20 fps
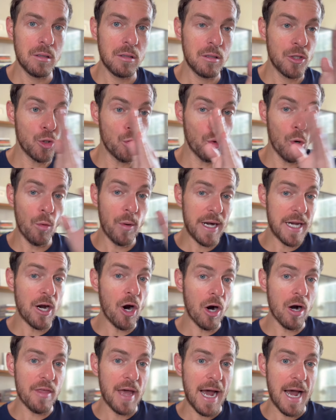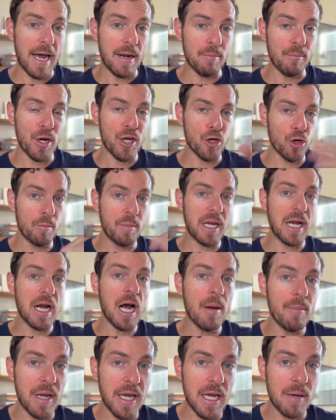You already are that, but you're
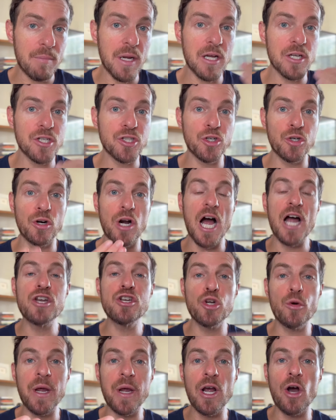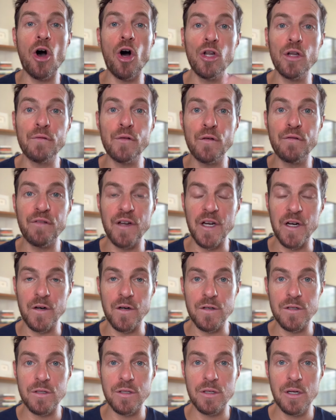becoming it because you're undoing all of your
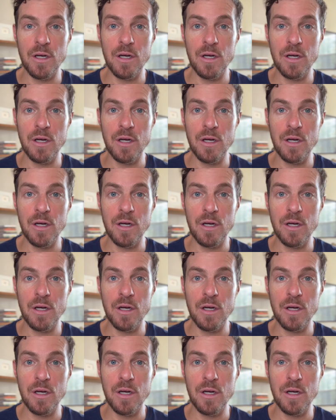fears.